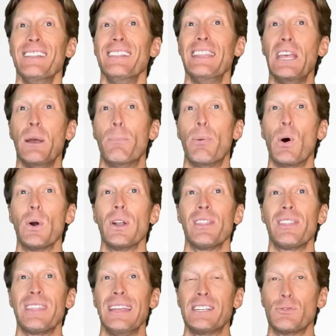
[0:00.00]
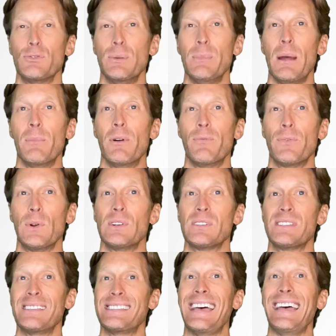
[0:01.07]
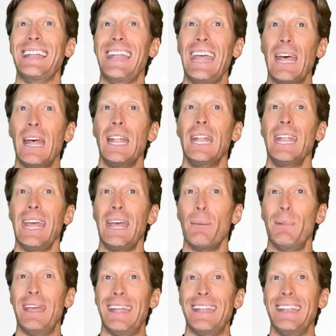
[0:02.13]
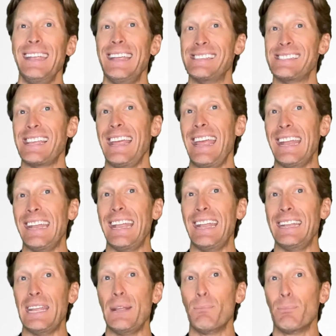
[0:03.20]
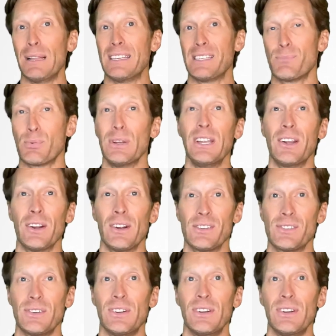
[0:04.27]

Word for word: The important thing to remember first is that NMN is a NAD+ precursor.